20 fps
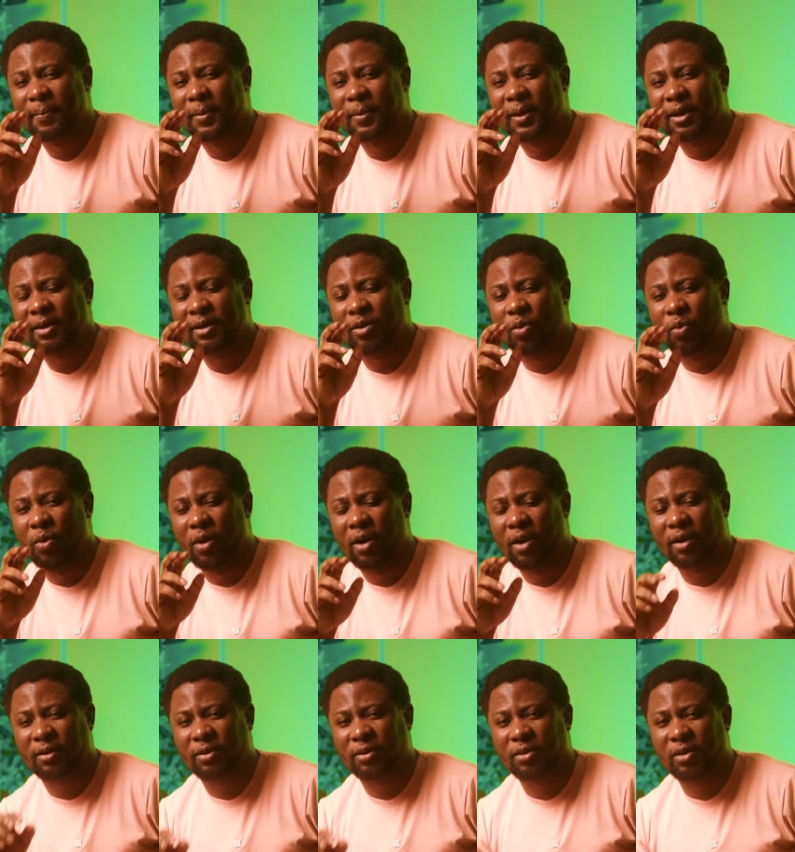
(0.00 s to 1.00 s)
The
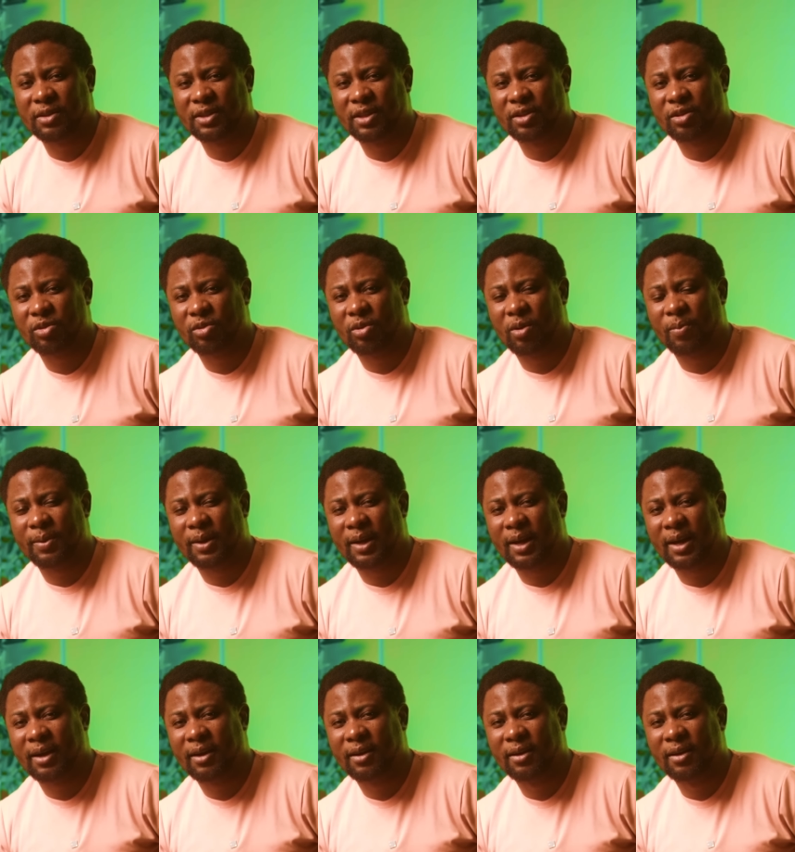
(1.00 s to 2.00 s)
work doesn't stop
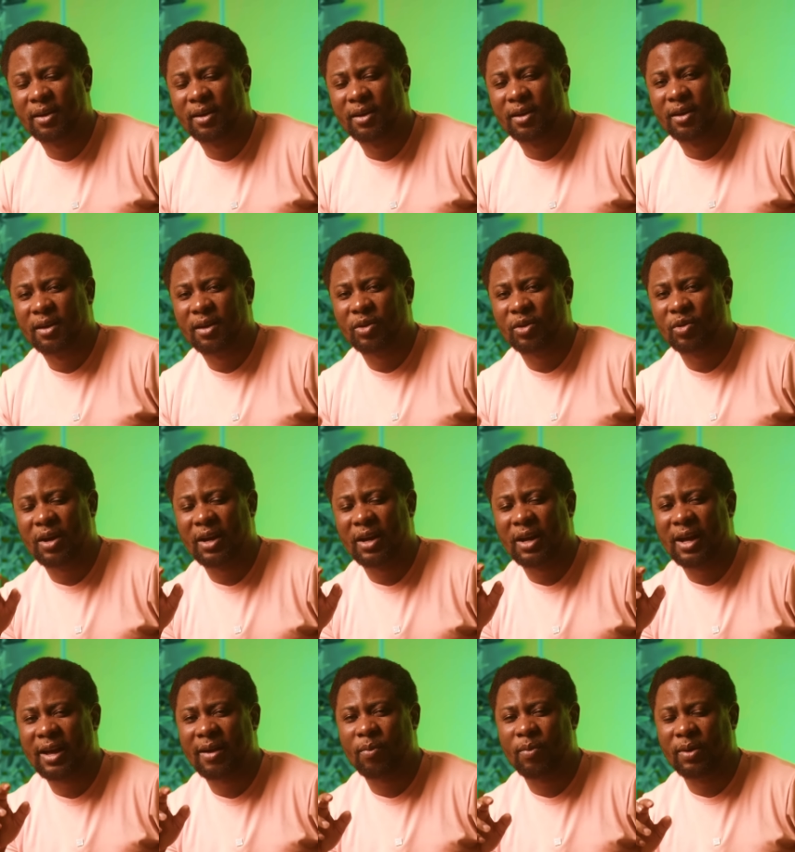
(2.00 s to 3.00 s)
here. You and
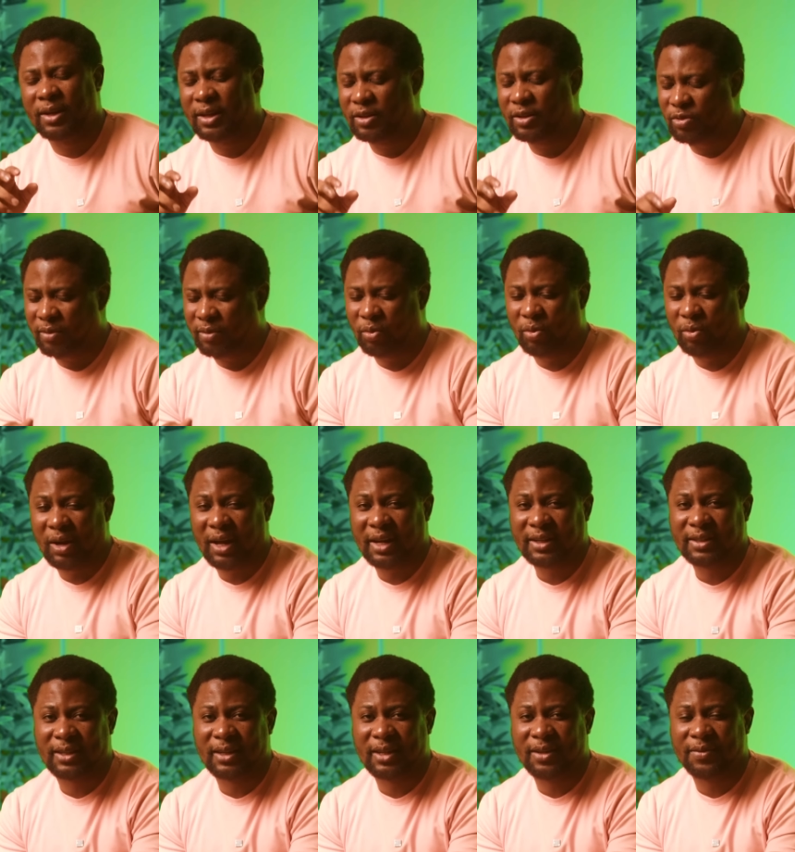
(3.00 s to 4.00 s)
I will need to roll our
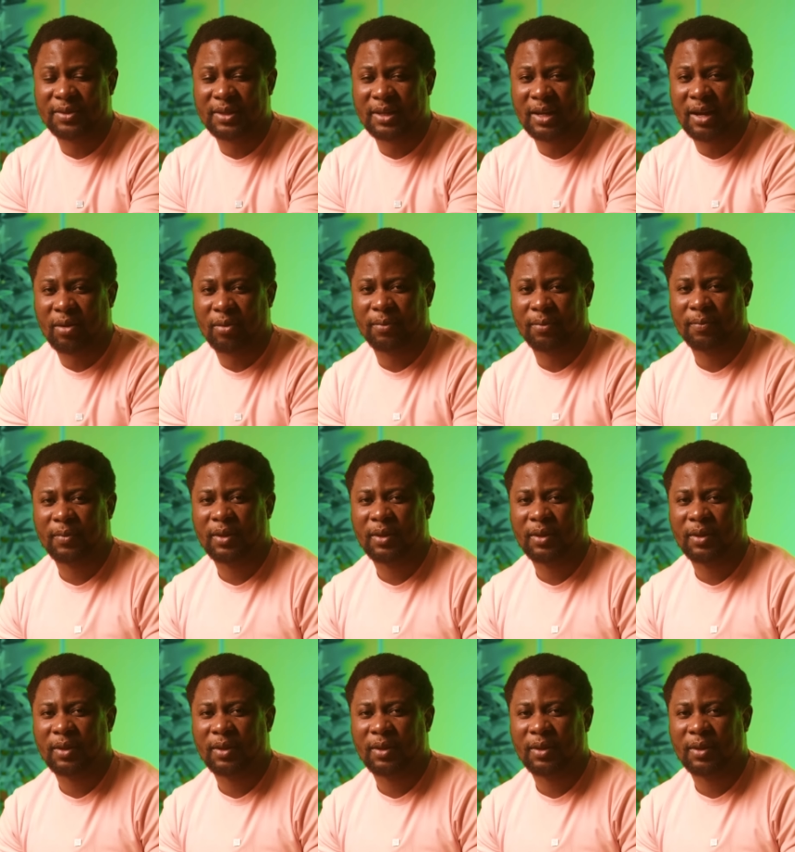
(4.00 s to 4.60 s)
sleeves now